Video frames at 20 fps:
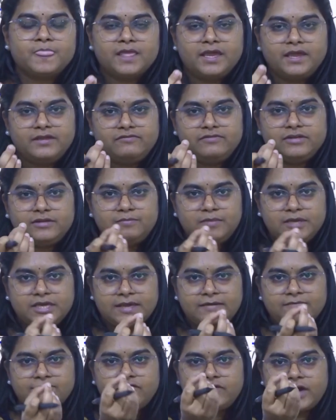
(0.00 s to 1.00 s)
it will
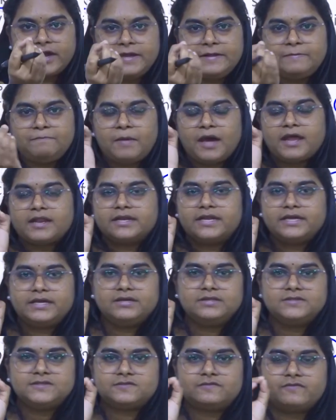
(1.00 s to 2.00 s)
become fine
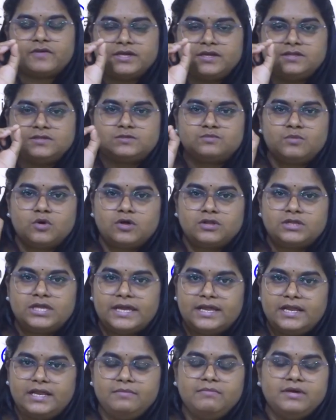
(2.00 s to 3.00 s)
particles, fine small
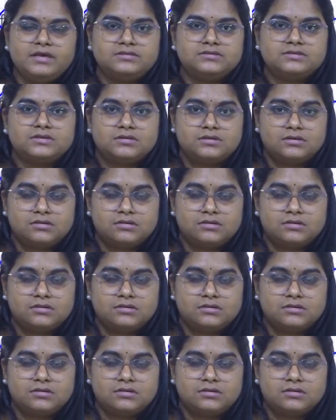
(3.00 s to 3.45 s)
elements,